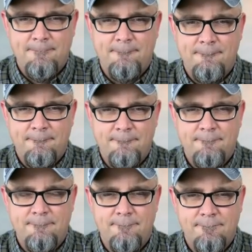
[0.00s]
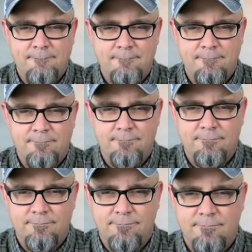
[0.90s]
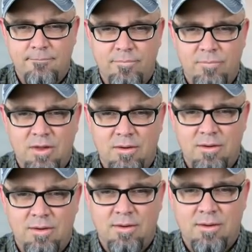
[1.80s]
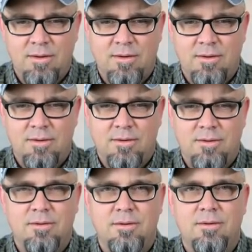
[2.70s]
The person shown says nothing.